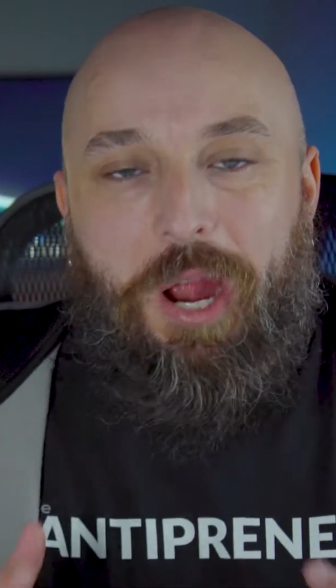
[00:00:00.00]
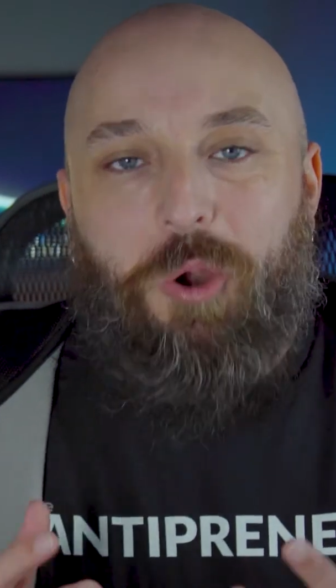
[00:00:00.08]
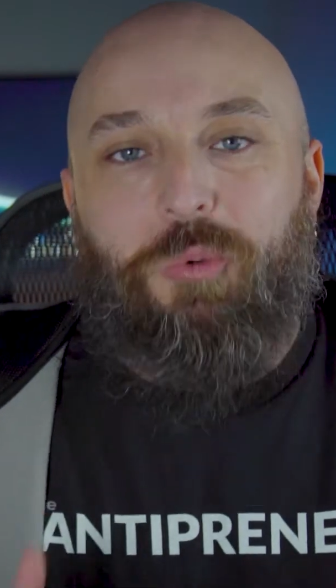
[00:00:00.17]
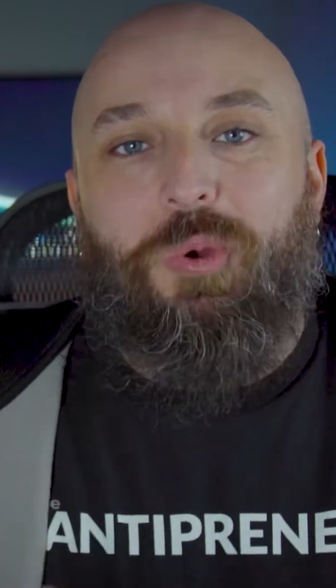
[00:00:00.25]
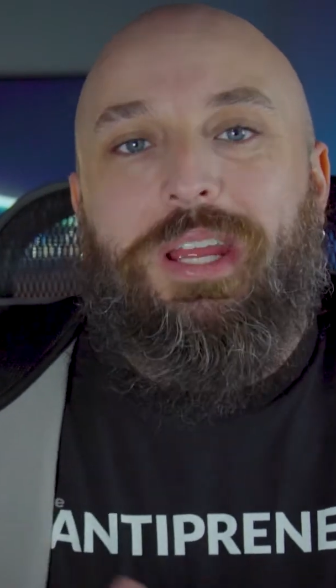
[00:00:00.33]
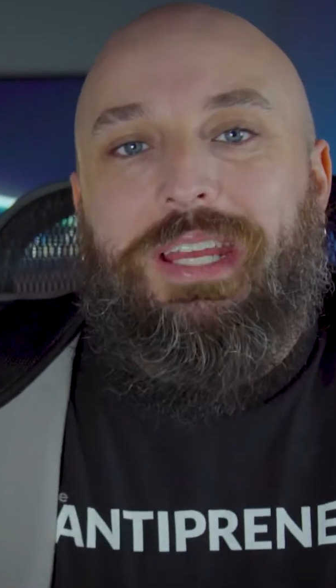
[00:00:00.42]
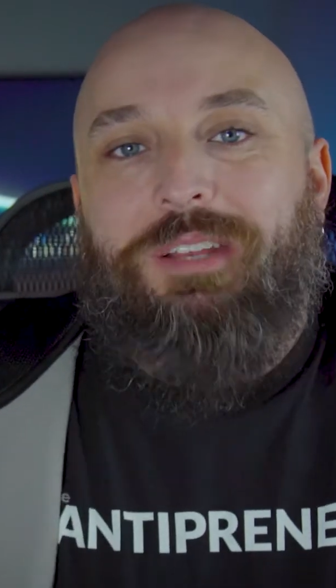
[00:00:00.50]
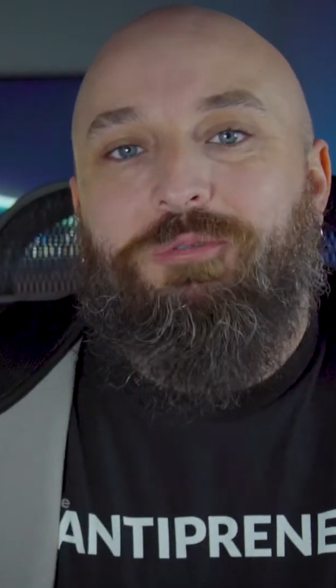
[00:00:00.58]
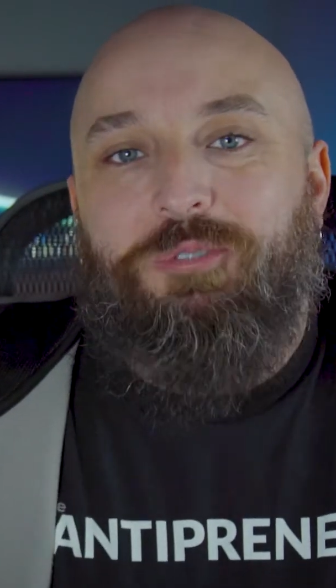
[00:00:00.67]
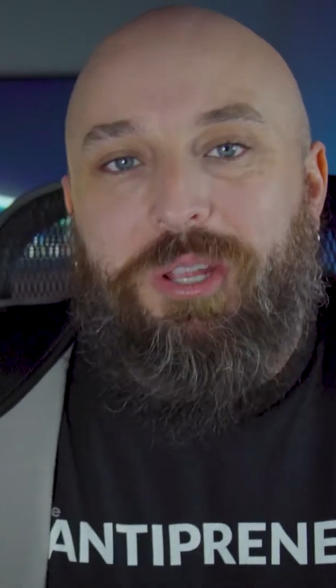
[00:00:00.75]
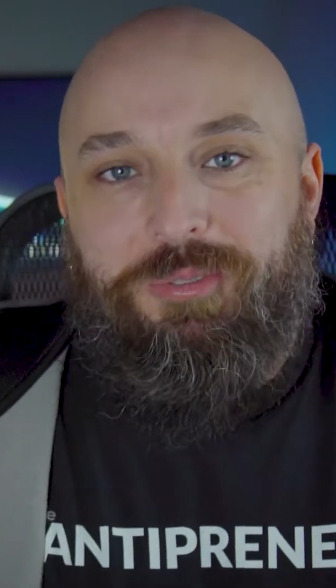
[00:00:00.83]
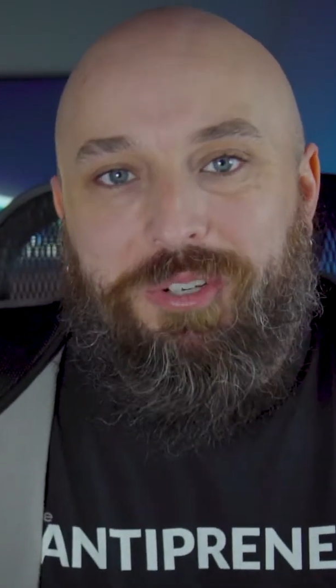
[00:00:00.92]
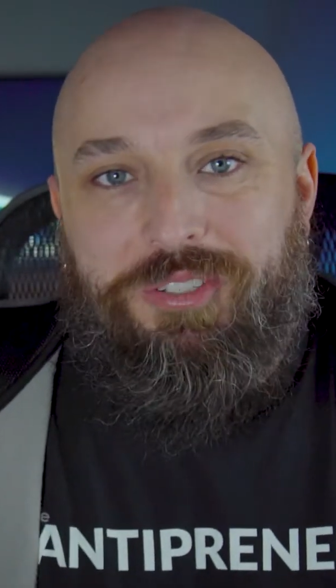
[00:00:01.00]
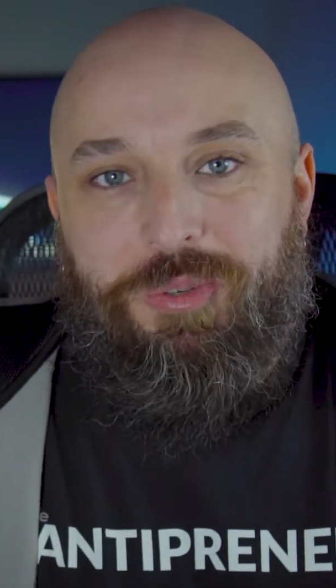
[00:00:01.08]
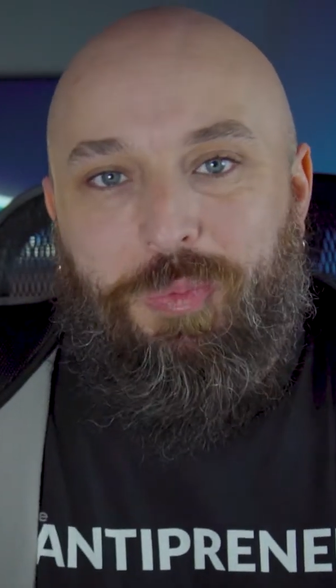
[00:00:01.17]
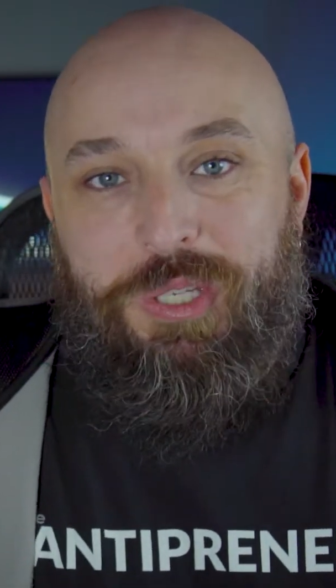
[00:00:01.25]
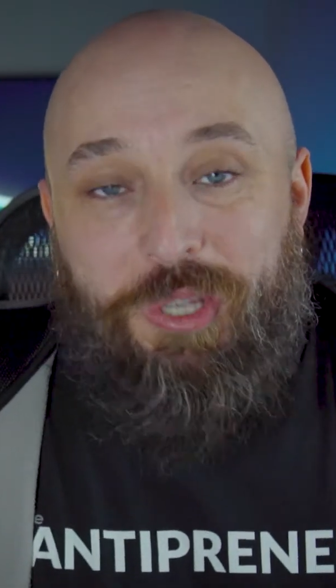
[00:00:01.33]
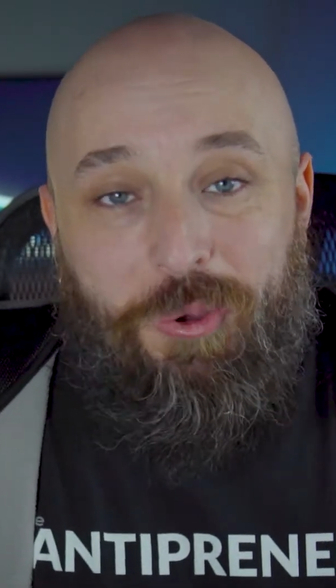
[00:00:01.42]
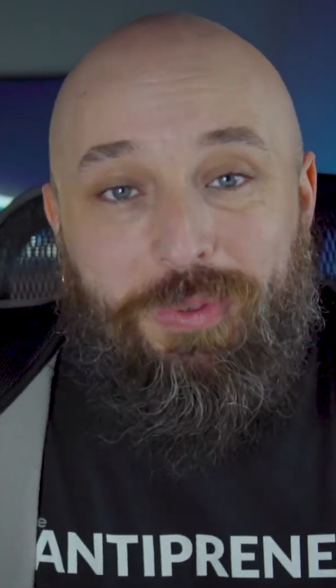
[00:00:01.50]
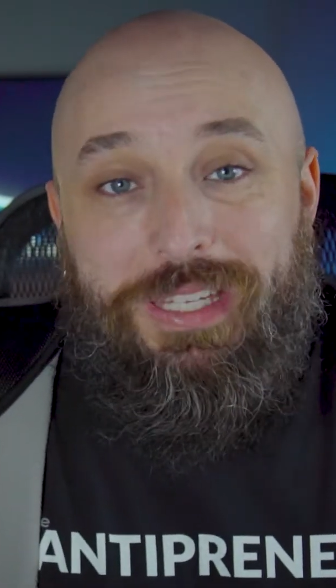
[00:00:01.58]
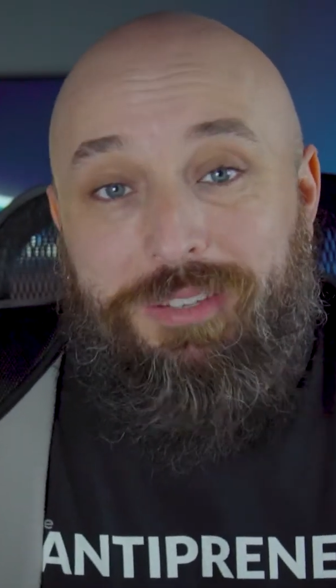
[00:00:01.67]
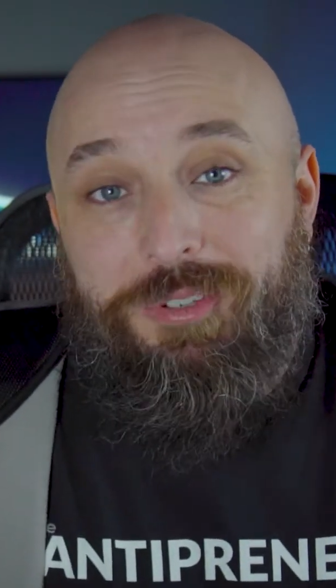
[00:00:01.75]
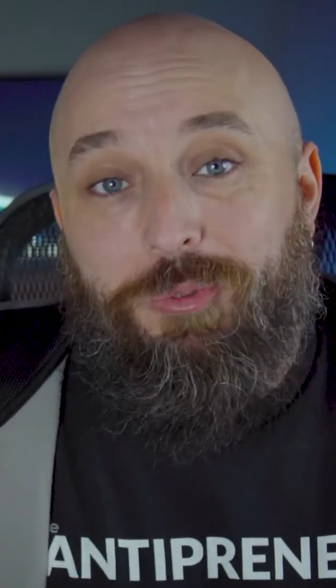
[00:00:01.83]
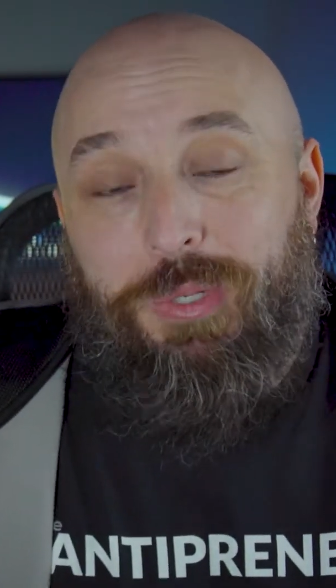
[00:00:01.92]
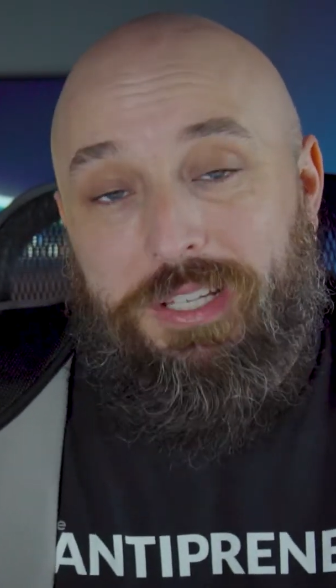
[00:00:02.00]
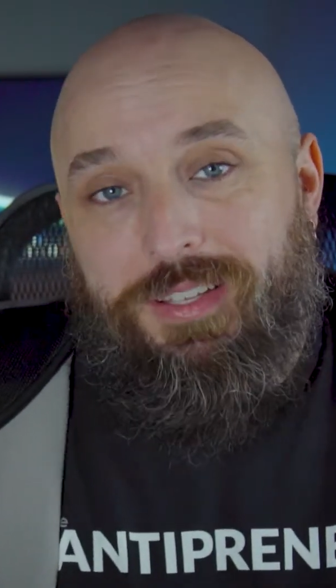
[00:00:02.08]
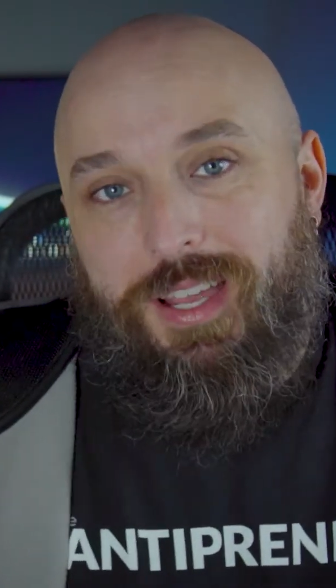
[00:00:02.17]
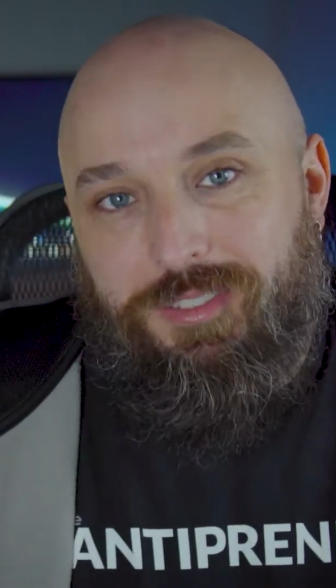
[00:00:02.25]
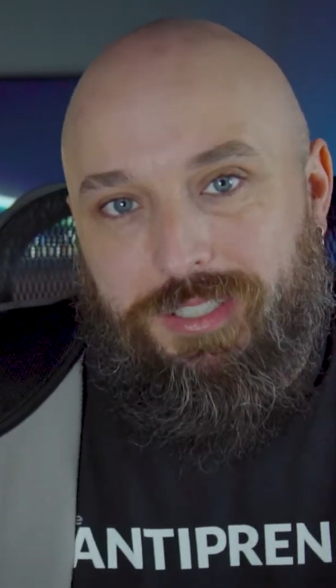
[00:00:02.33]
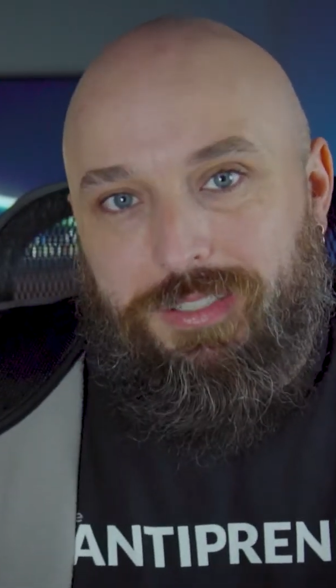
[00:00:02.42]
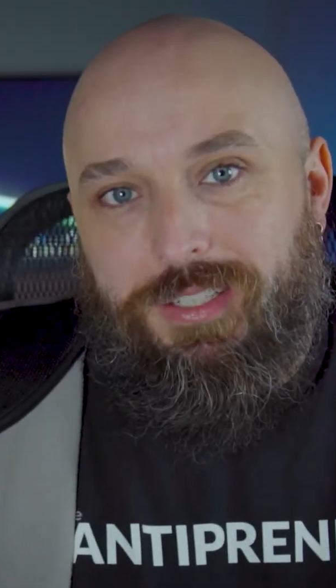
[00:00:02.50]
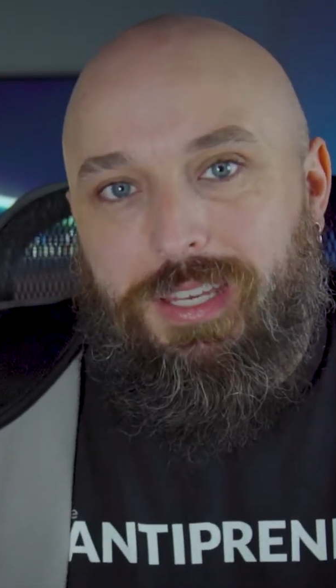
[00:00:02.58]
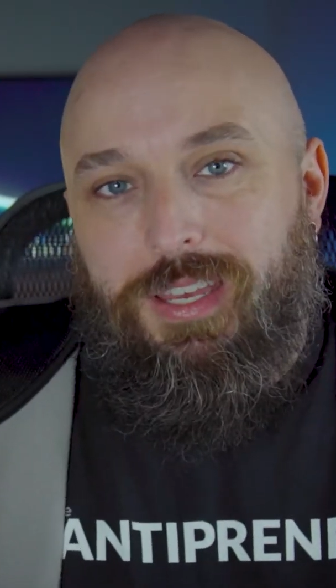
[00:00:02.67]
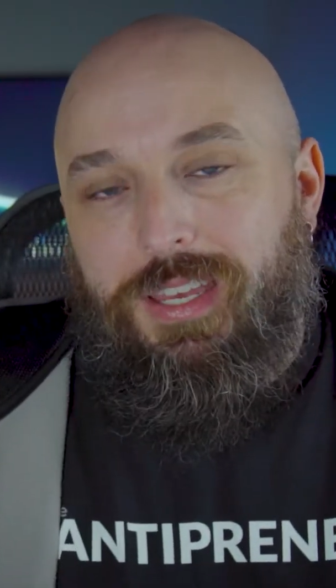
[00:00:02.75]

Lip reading: are right in front of us and we don't even realize it.